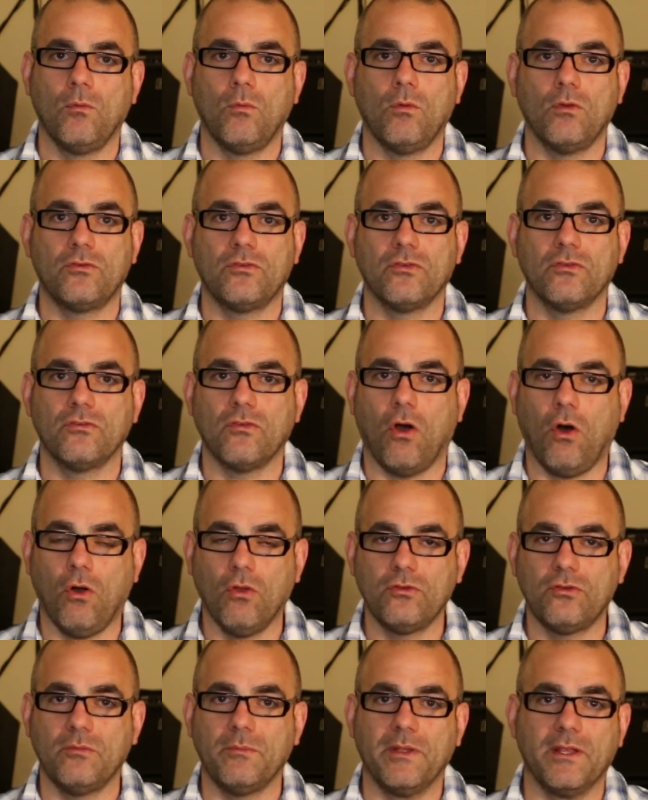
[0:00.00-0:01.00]
which is
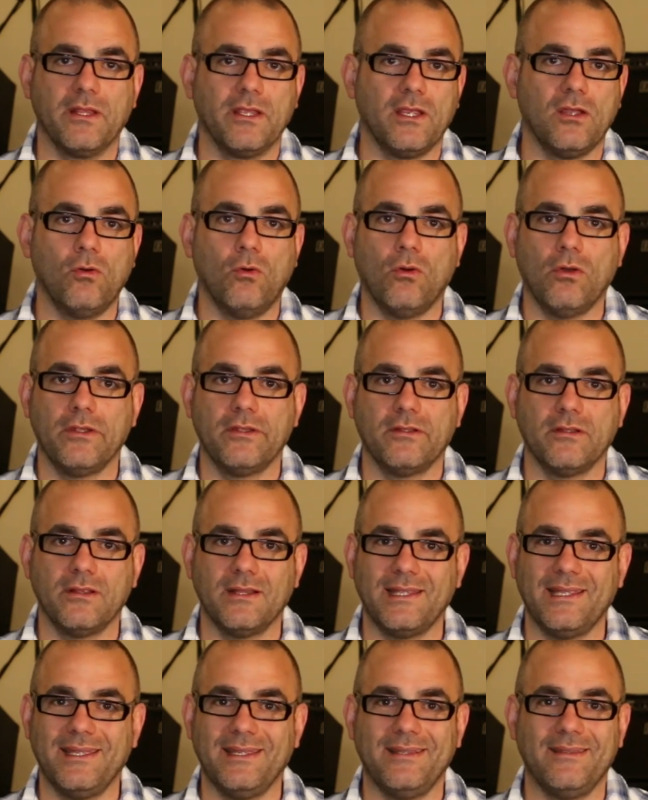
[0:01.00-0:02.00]
ultimately going to
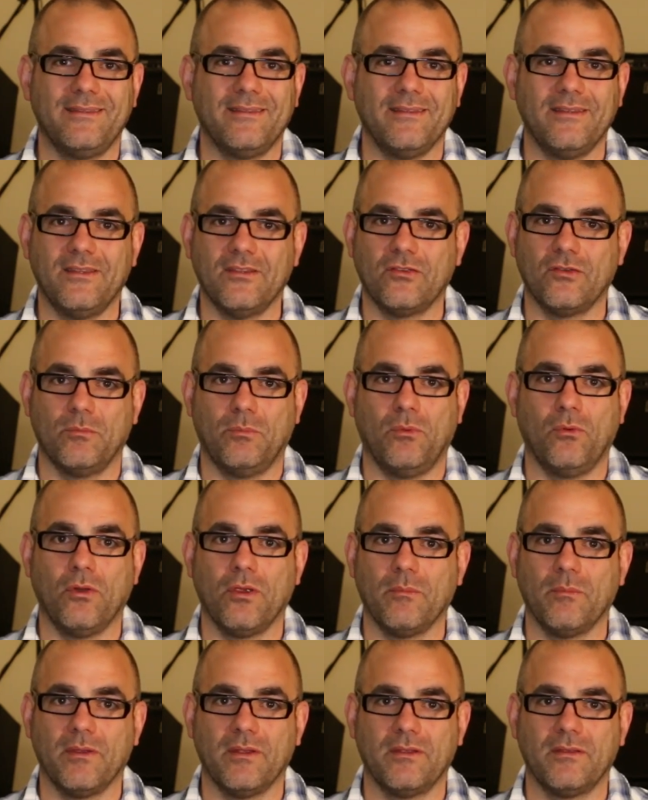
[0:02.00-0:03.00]
lead to
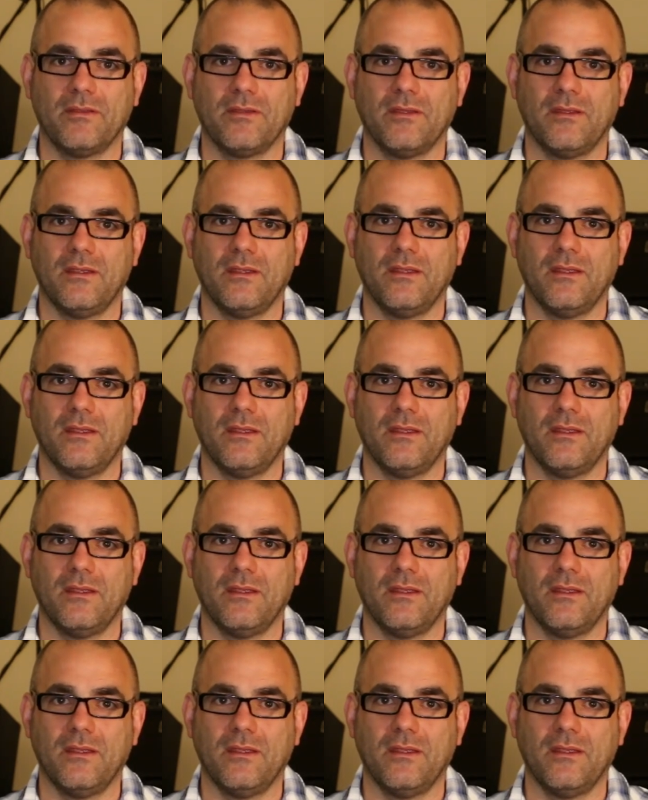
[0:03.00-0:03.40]
disappointment.